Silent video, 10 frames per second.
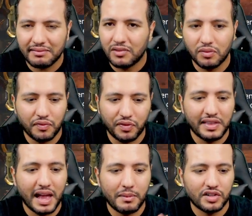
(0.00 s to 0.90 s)
The
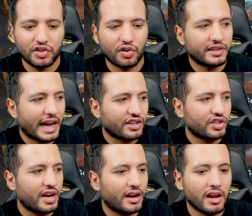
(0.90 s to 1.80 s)
damage
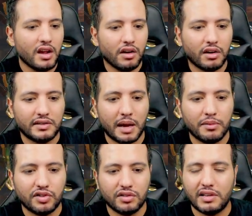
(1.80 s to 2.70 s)
reduction and
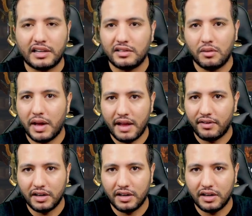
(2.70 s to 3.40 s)
damage reduction or whatever.